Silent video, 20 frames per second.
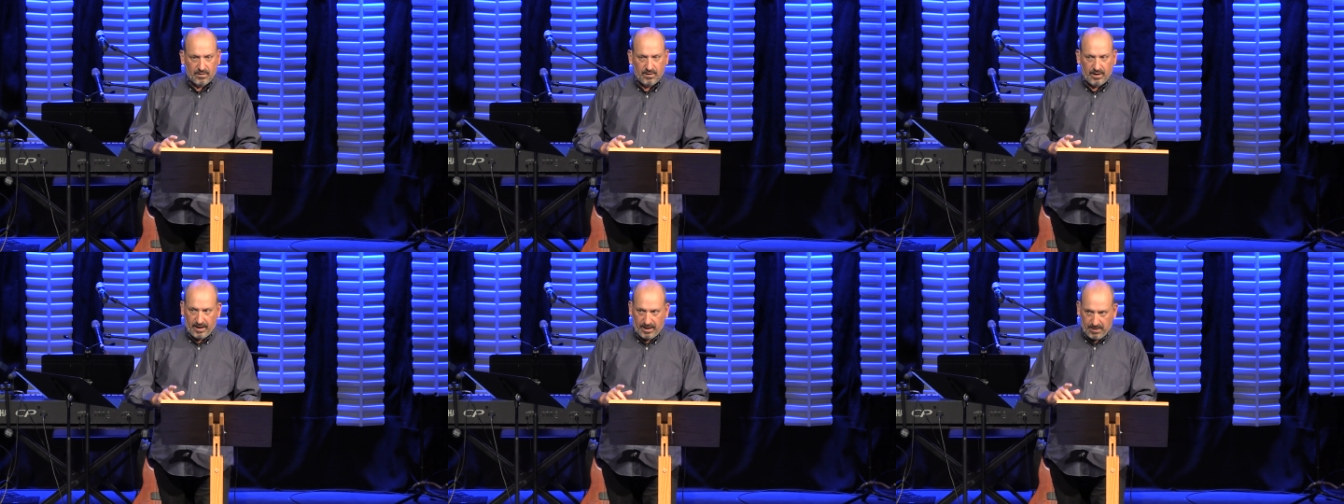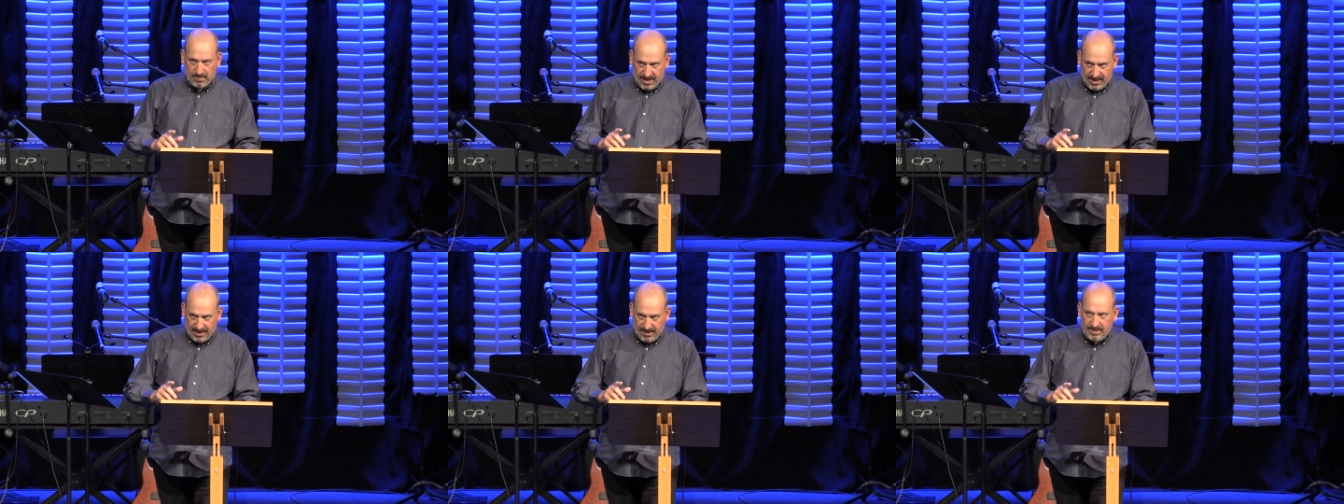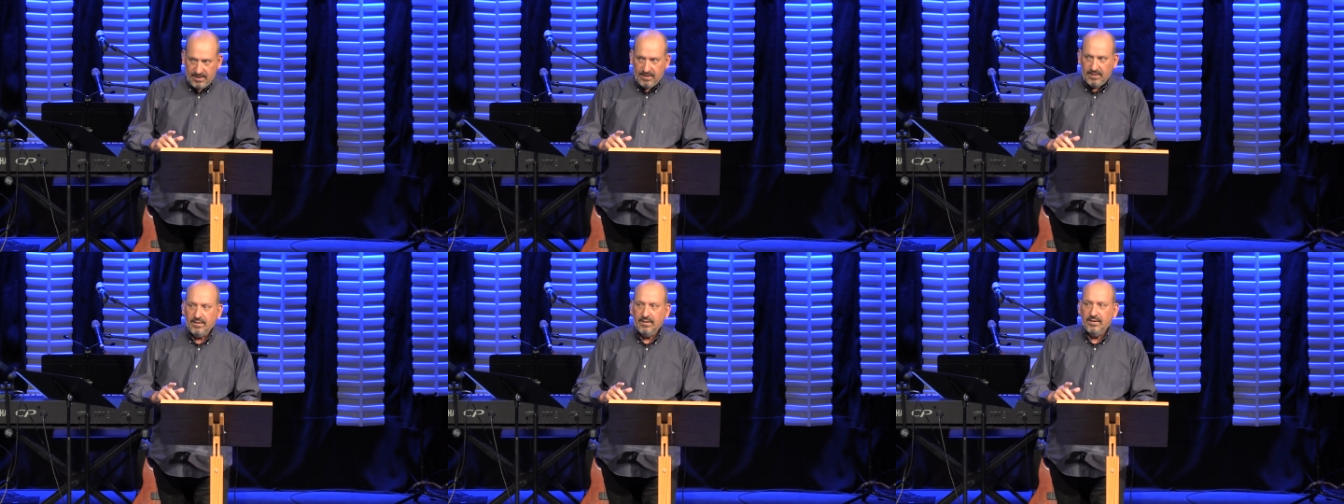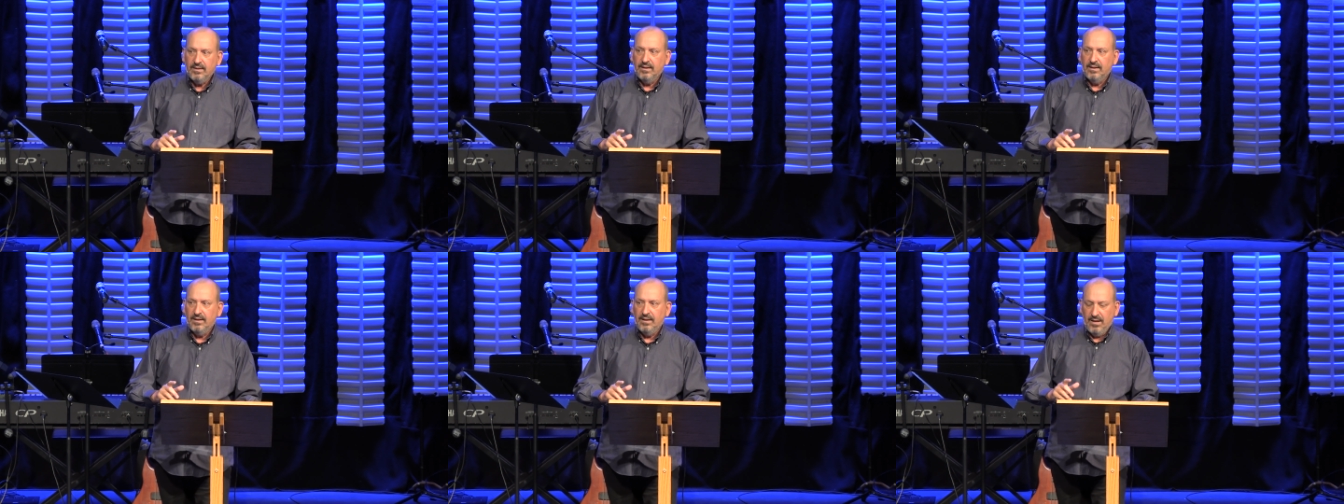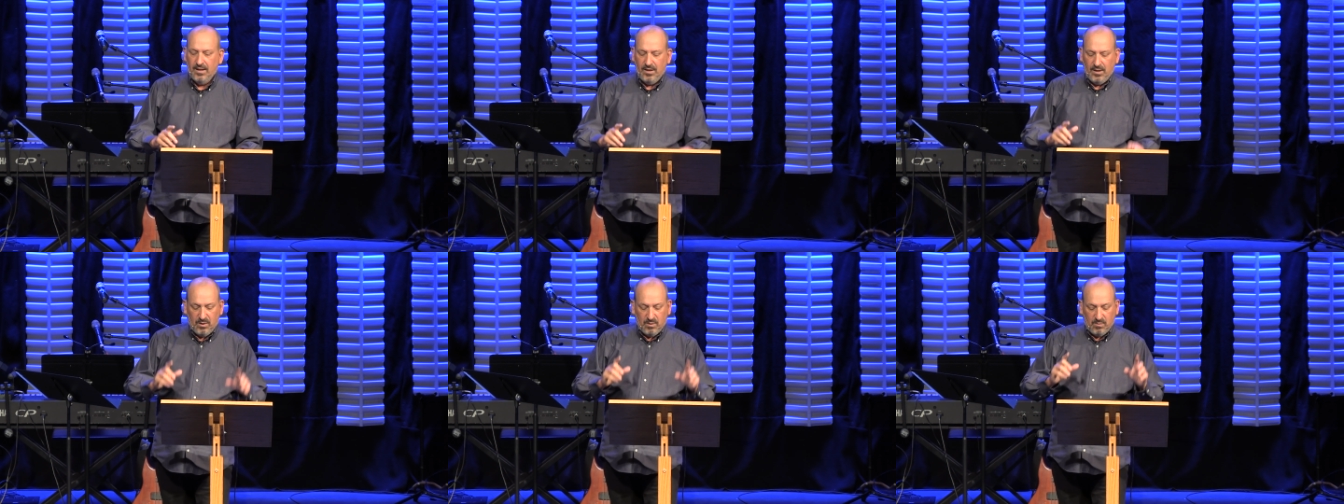Amen?
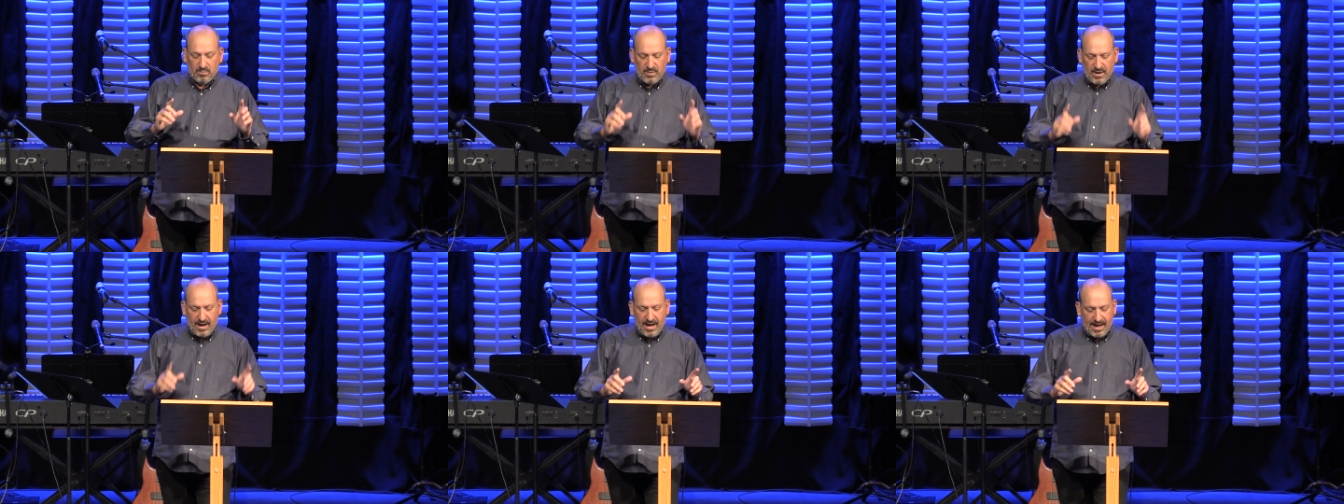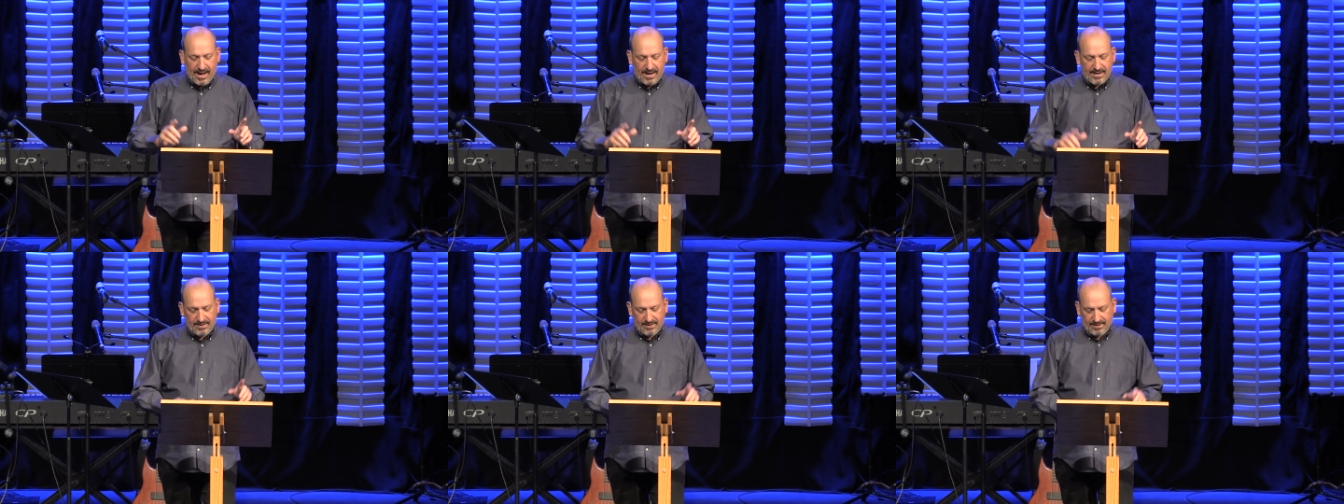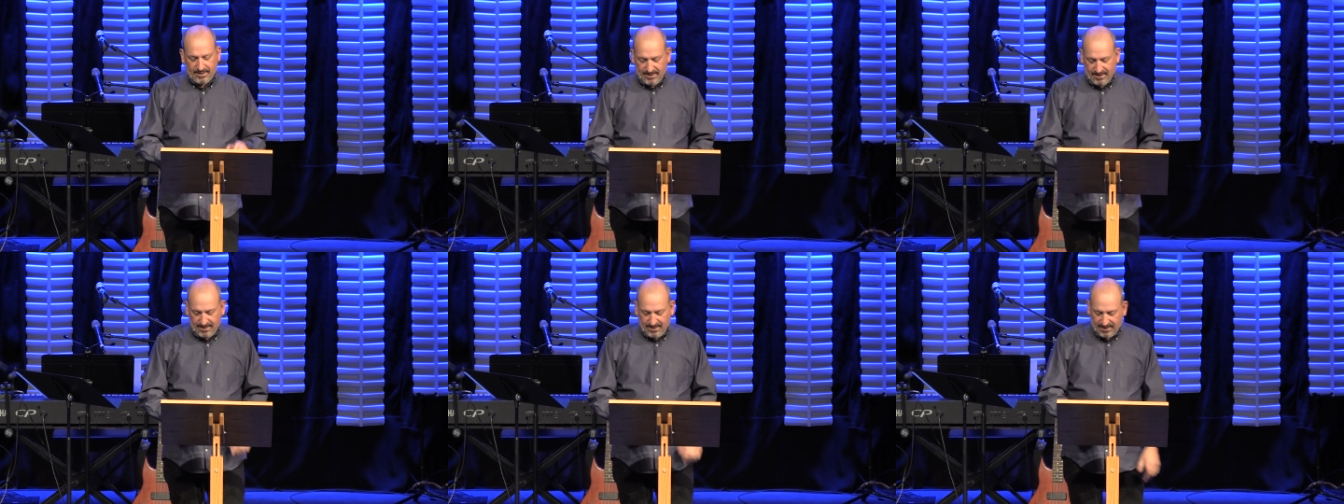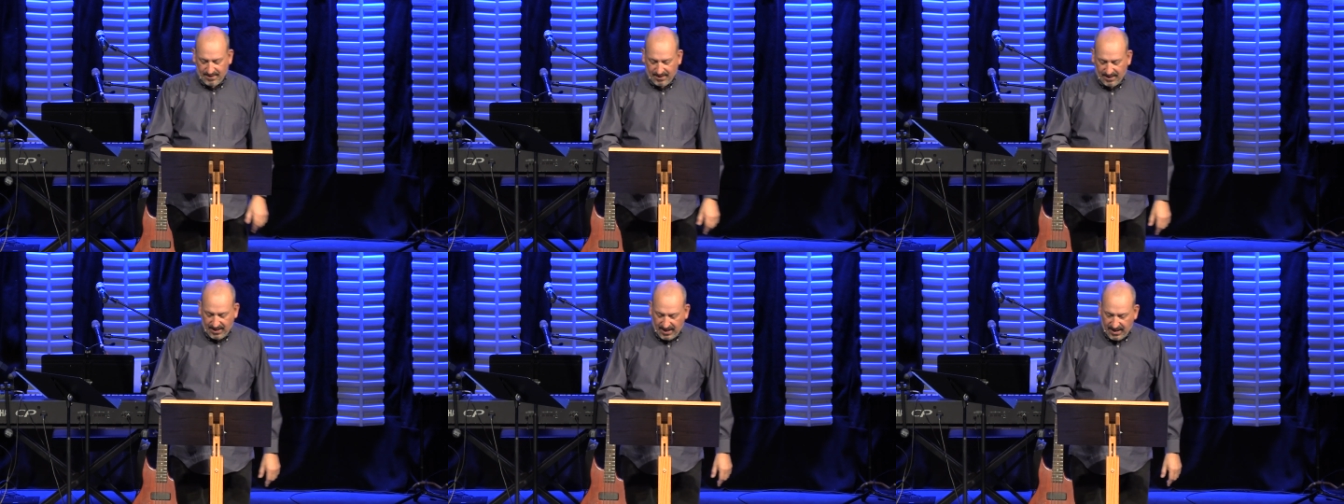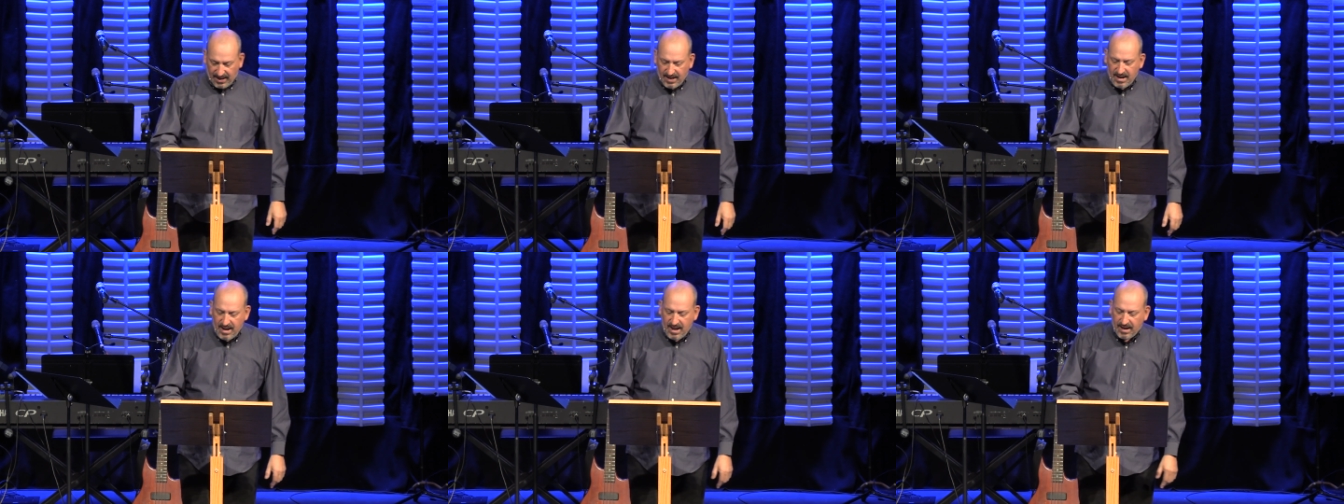Yeah. But
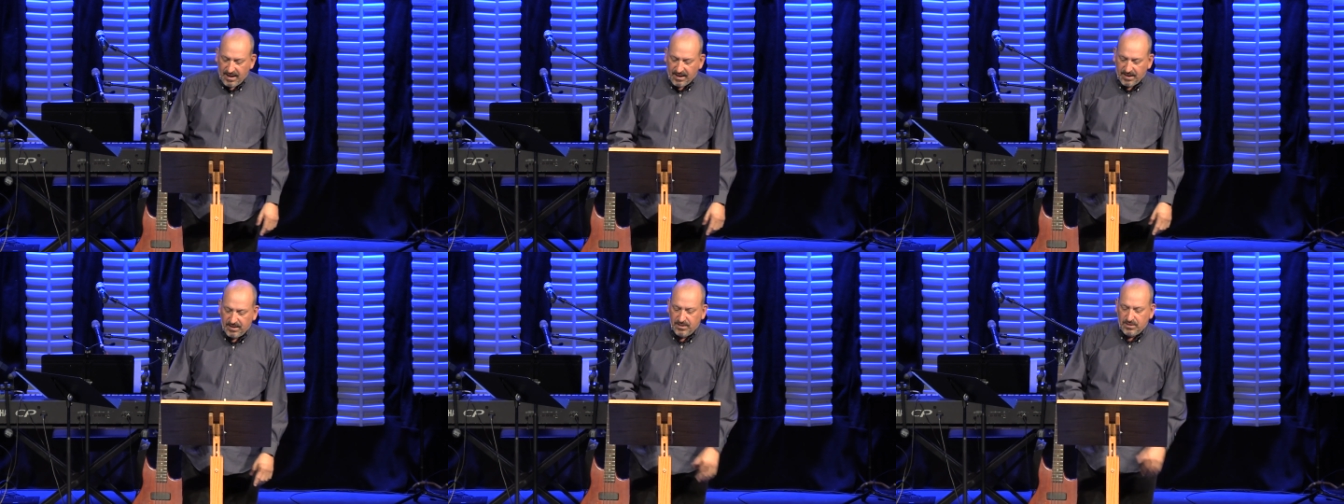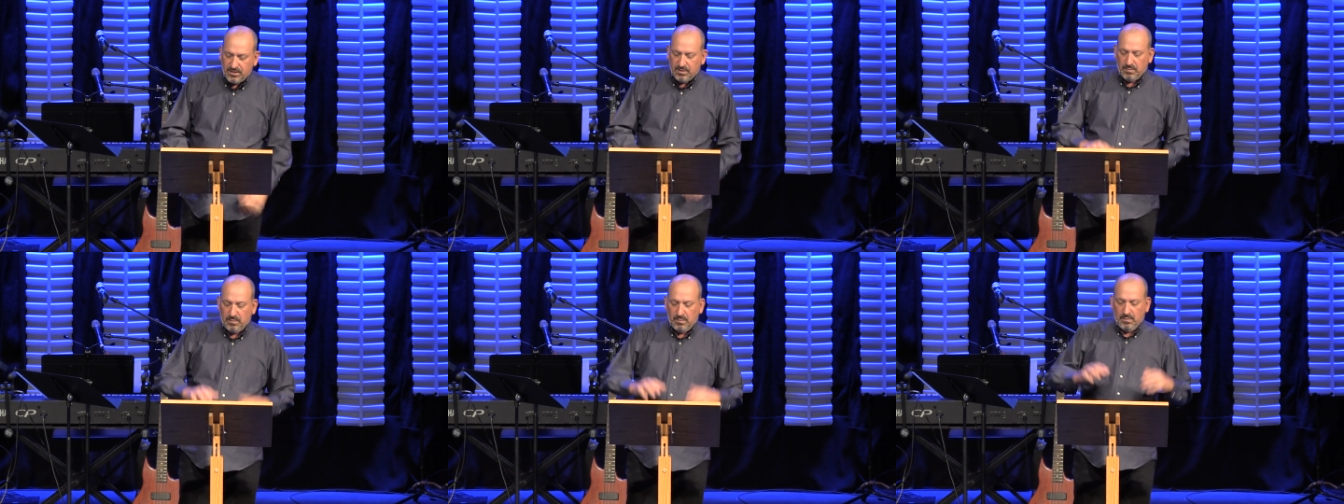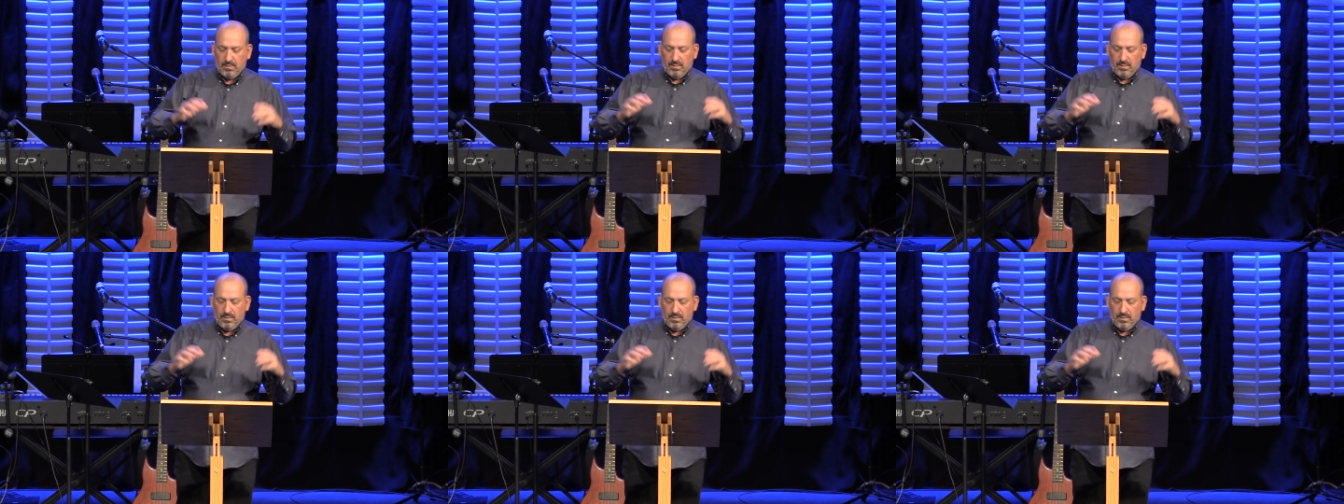in his